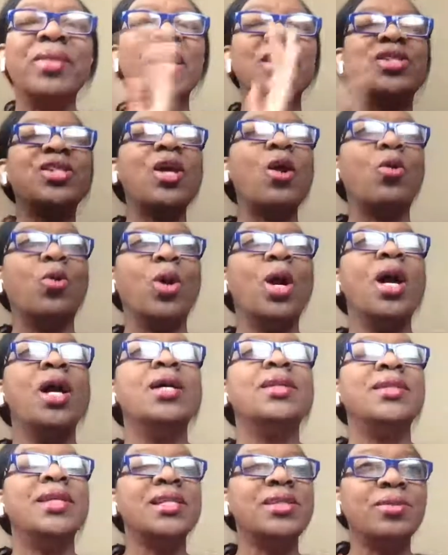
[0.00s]
So
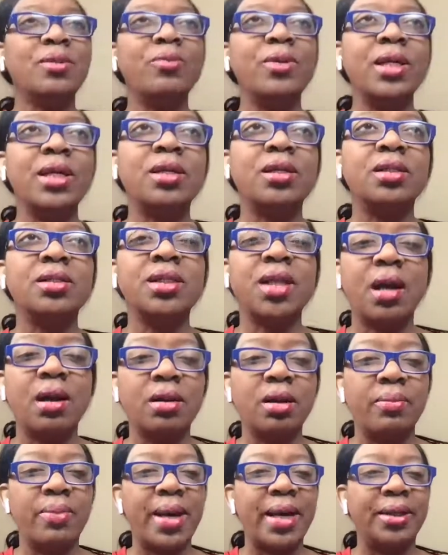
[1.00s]
this is what we're gonna
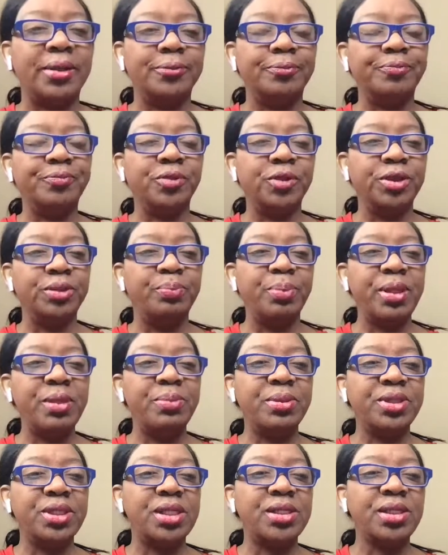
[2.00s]
talk about. For you
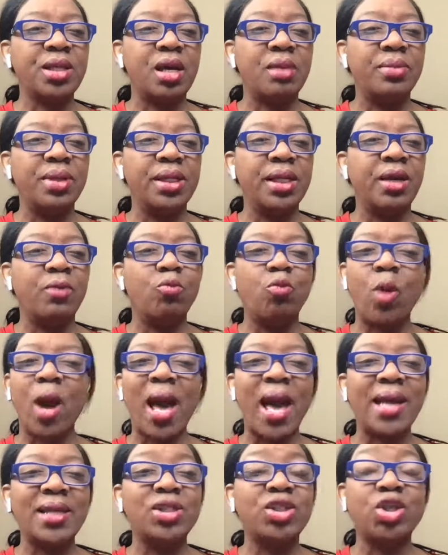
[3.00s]
people just coming in, why
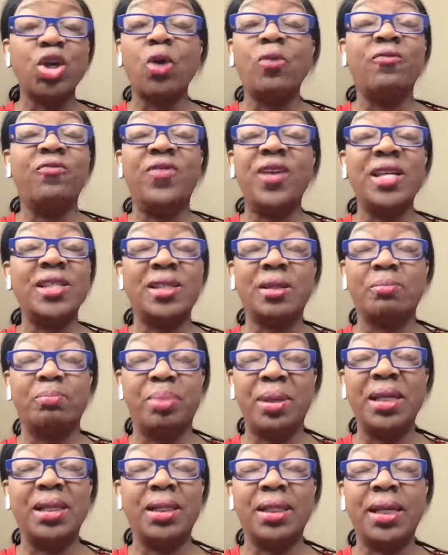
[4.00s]
is your
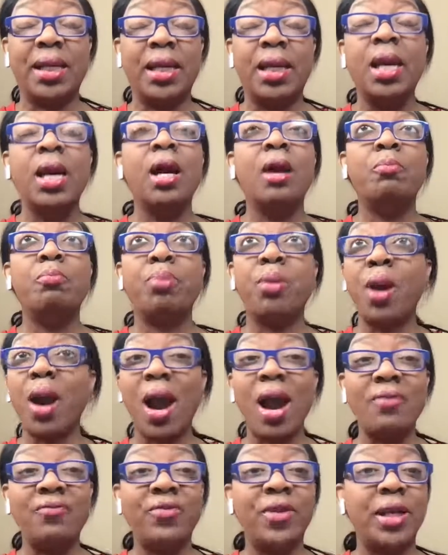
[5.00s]
visibility
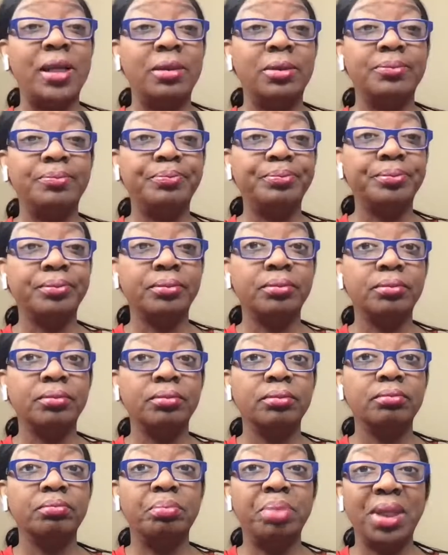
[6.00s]
profit
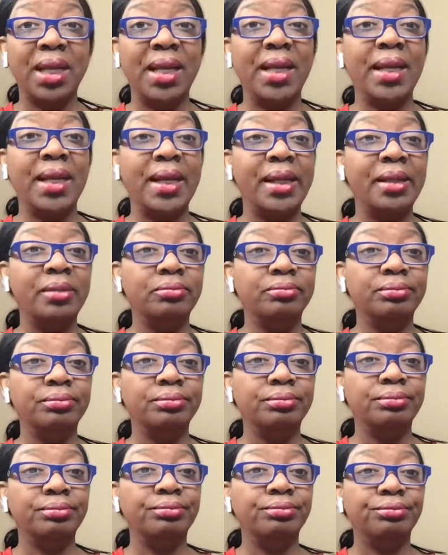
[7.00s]
plan,
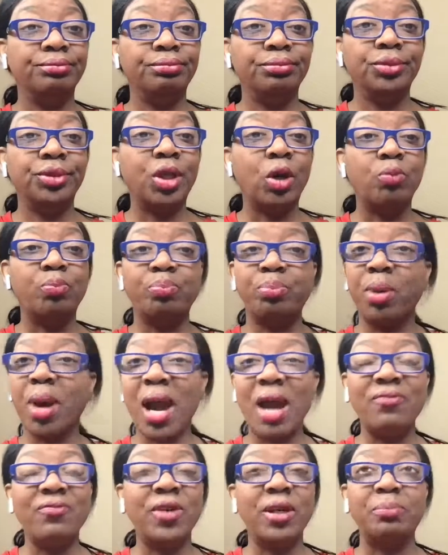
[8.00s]
your
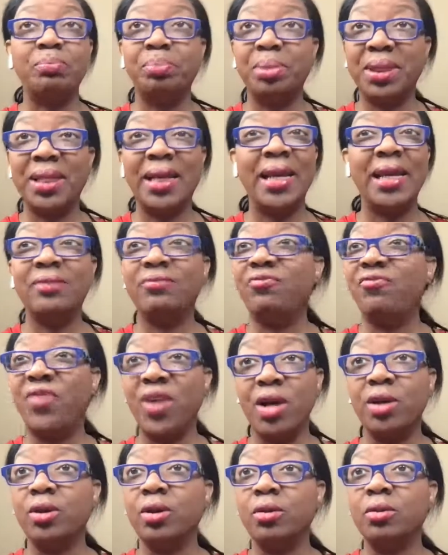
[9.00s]
profit plan
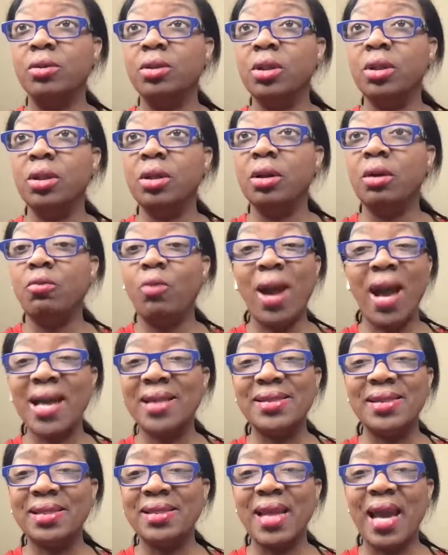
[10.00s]
funnel, why
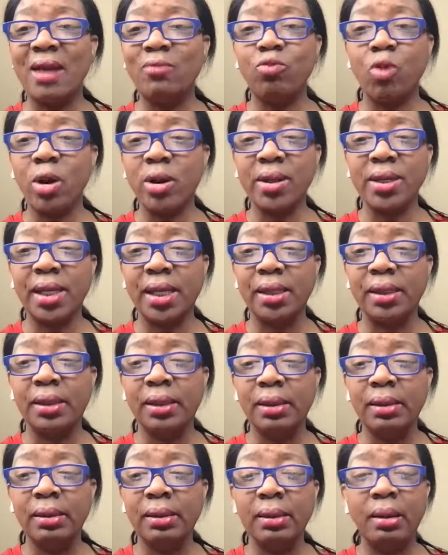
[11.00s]
is it not working?
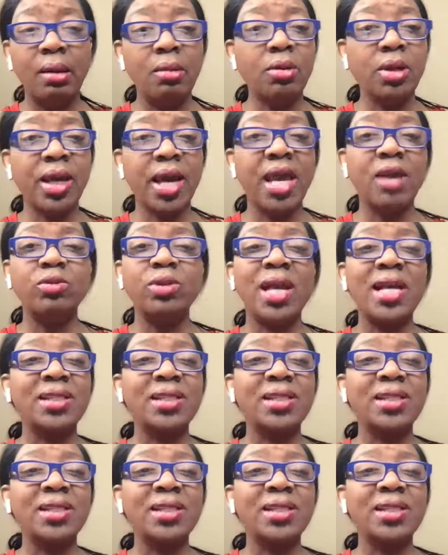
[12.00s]
Okay,